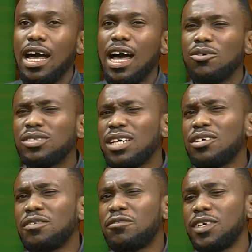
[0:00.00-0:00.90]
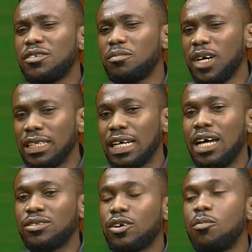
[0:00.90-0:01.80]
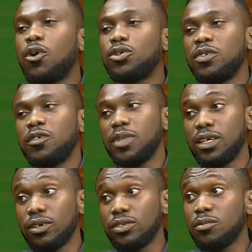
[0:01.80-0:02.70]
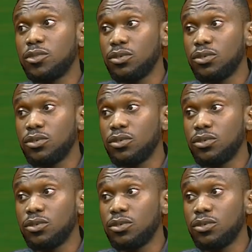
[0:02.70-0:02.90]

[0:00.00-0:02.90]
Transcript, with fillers: outside of a friend of mine that had to come all the way from Lagos, some to